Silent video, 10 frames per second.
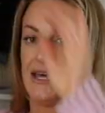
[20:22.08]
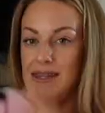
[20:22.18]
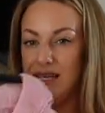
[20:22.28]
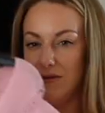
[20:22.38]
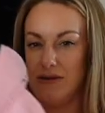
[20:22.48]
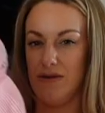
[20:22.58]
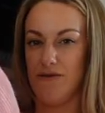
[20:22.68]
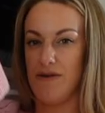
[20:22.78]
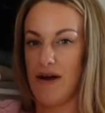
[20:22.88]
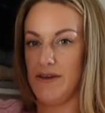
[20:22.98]
these ones from
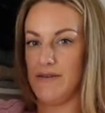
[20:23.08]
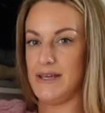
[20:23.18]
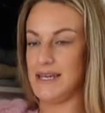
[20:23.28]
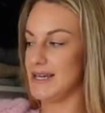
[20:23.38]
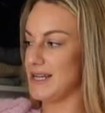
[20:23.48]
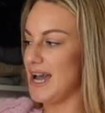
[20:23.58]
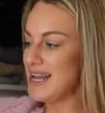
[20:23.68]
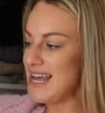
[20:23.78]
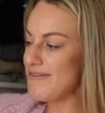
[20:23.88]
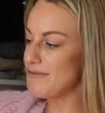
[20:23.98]
Forever Unique and I
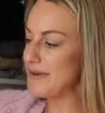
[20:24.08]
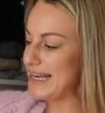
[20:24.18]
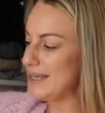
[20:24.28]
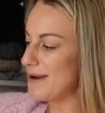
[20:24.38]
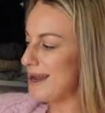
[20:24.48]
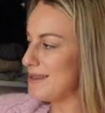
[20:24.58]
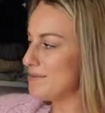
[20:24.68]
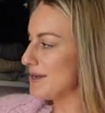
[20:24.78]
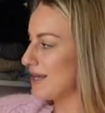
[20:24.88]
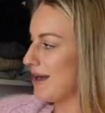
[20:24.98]
never really wear them
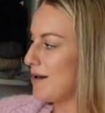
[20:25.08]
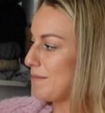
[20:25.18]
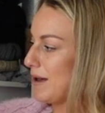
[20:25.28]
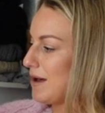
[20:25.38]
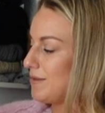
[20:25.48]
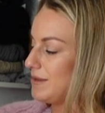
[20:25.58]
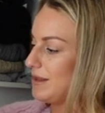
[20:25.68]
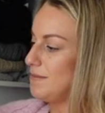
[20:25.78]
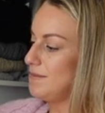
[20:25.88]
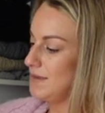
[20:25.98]
but I can't part with
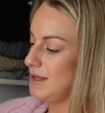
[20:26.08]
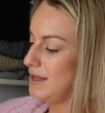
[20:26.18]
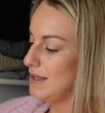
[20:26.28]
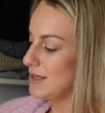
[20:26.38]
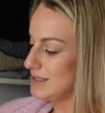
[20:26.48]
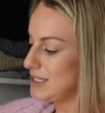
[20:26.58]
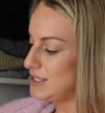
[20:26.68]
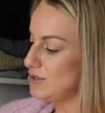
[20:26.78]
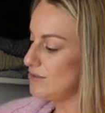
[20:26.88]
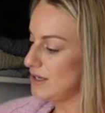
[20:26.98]
them because they
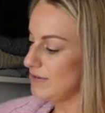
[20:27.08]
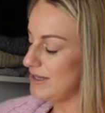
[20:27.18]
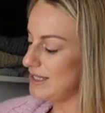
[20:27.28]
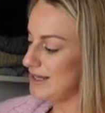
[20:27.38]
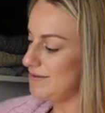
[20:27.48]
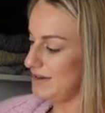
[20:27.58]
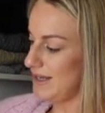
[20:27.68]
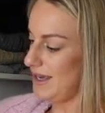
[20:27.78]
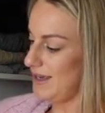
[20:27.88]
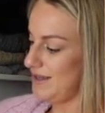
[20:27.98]
do look really
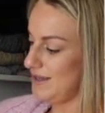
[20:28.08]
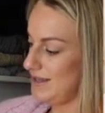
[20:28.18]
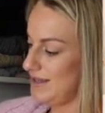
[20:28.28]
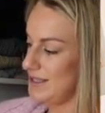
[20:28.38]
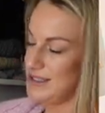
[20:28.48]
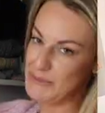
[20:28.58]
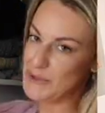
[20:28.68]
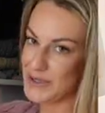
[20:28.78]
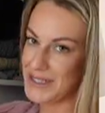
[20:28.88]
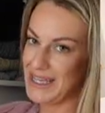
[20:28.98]
lovely. So I'm
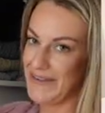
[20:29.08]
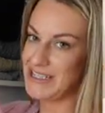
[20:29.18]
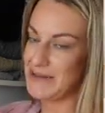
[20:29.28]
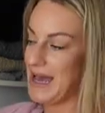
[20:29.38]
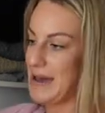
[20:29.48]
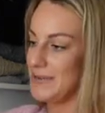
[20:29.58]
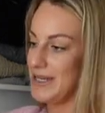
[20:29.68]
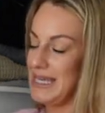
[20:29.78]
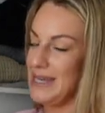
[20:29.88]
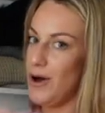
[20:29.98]
not going to get rid of them. I'm going
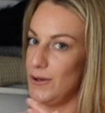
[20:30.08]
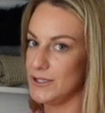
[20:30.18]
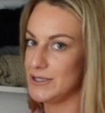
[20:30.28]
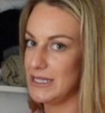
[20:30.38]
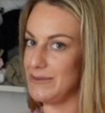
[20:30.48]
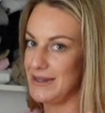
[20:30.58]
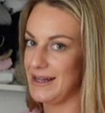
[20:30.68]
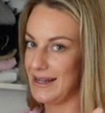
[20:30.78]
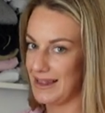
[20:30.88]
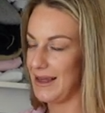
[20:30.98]
to keep hold on to them and
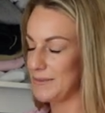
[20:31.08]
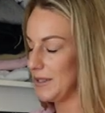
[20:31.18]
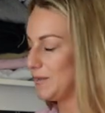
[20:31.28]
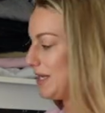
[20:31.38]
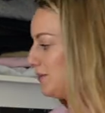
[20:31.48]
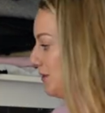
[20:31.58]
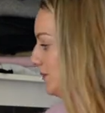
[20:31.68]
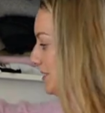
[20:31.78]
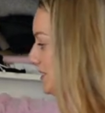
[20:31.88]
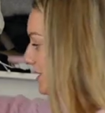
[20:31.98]
think like that. I'm going to wear them in the
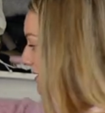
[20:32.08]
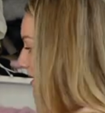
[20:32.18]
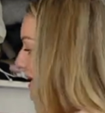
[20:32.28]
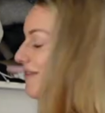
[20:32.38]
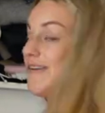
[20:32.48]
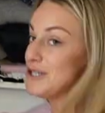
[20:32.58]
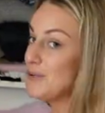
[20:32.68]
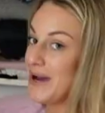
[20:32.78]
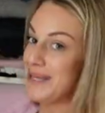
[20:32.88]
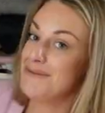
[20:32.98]
winter. If I
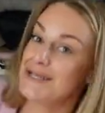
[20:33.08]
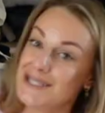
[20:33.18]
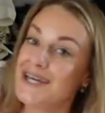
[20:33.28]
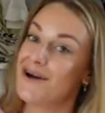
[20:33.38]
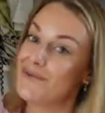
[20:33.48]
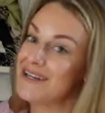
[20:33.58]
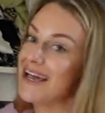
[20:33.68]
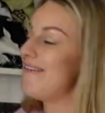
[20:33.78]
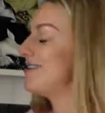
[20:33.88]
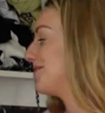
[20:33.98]
don't wear them this year, I will
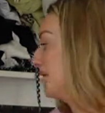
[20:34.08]
get rid of